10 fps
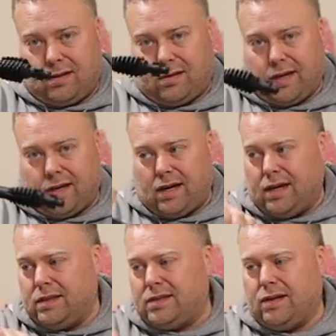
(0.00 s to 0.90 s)
click
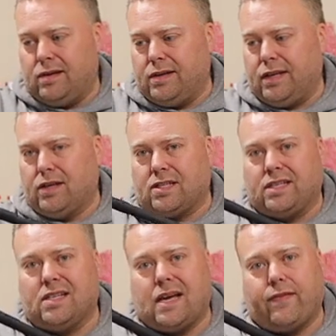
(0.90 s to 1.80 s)
on turn deals.
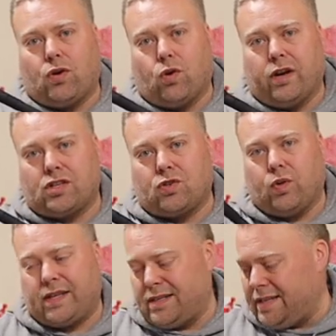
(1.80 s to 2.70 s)
It does have a quarter inch
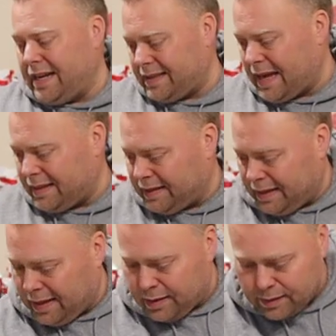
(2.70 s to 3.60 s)
with this neck at
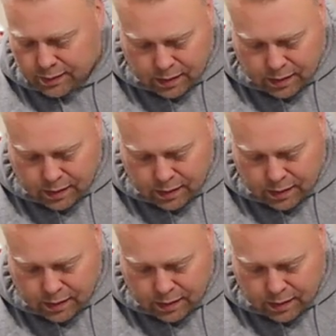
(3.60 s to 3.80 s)
the end.